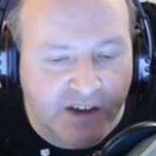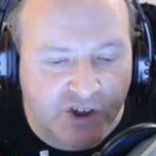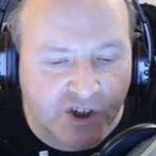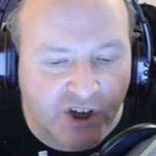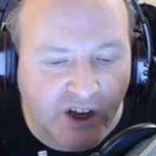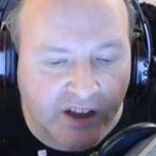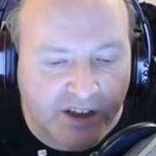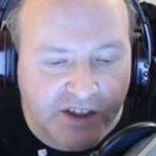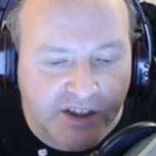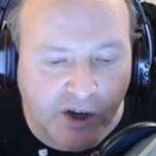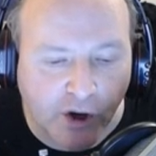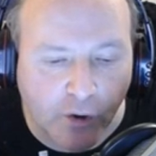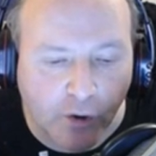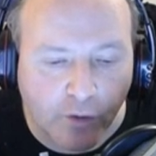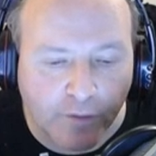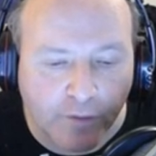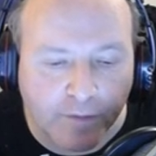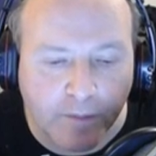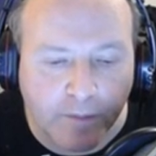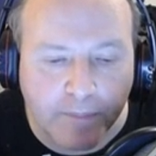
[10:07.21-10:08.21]
chance
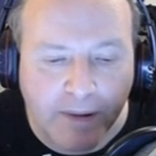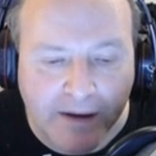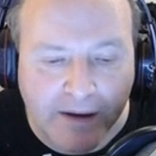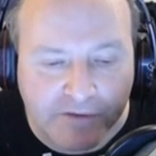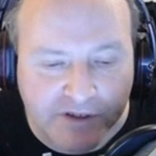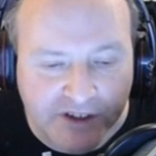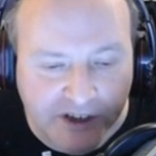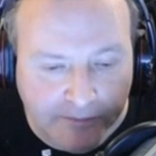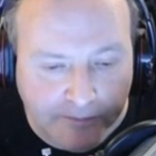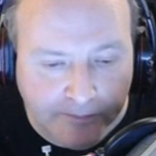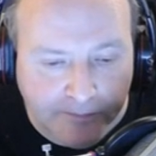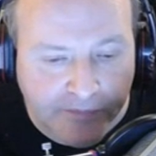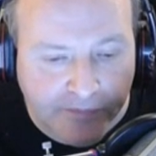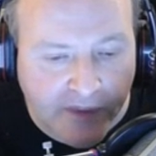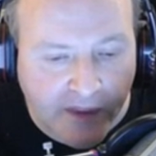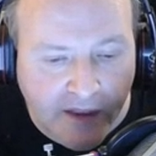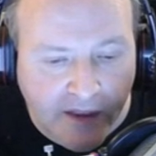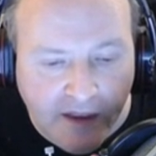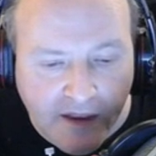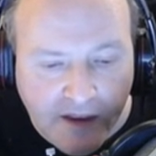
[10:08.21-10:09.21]
of bouncing.
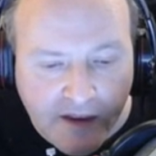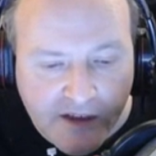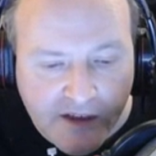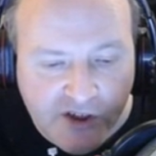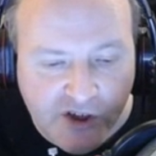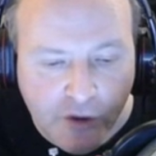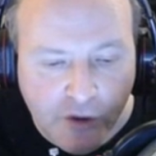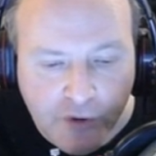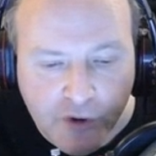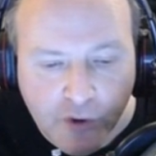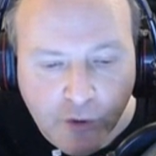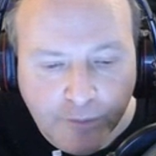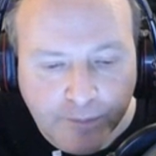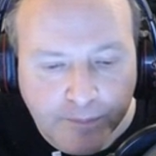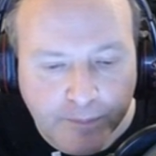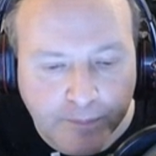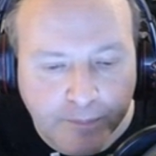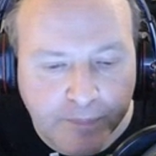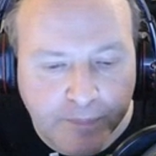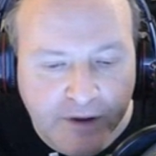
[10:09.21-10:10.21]
So you're
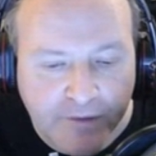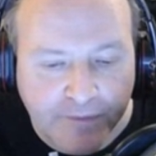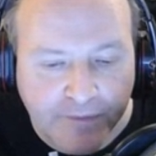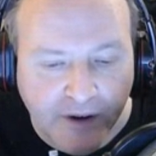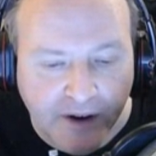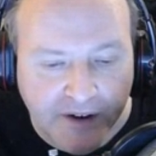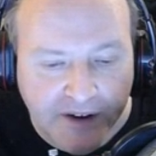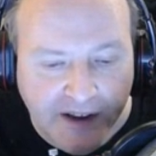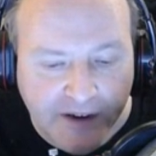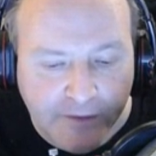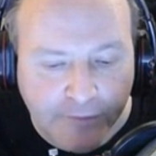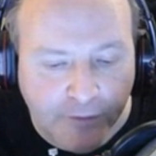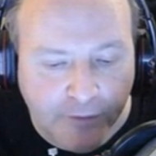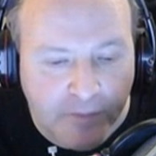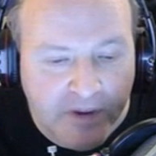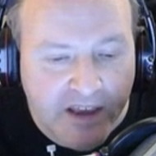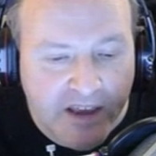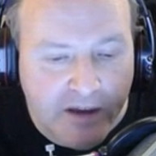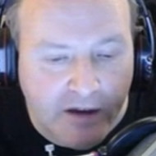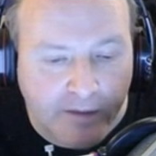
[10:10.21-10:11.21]
being fired at. From
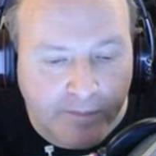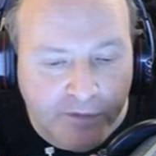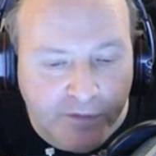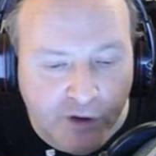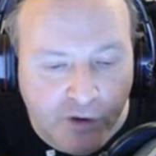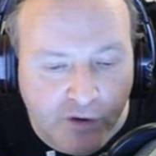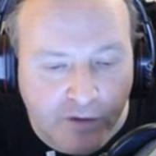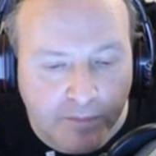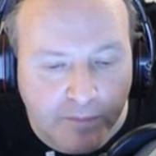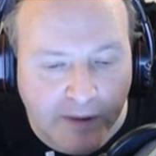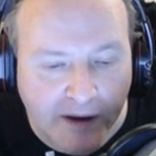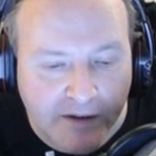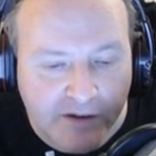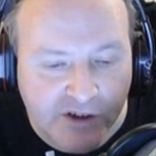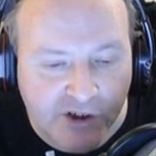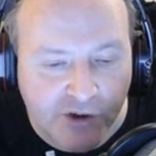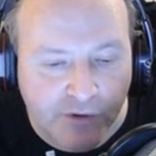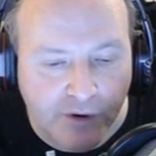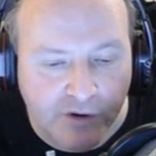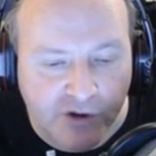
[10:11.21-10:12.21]
here, you can bounce
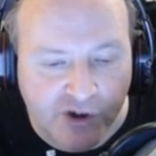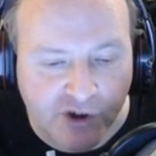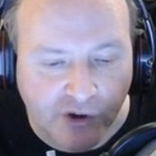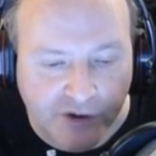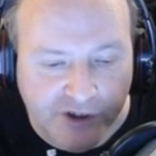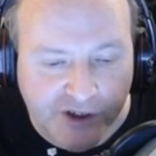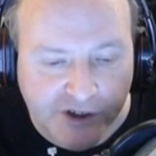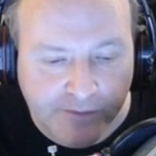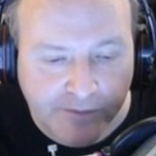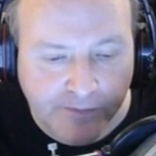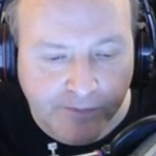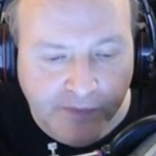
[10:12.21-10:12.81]
your own shots.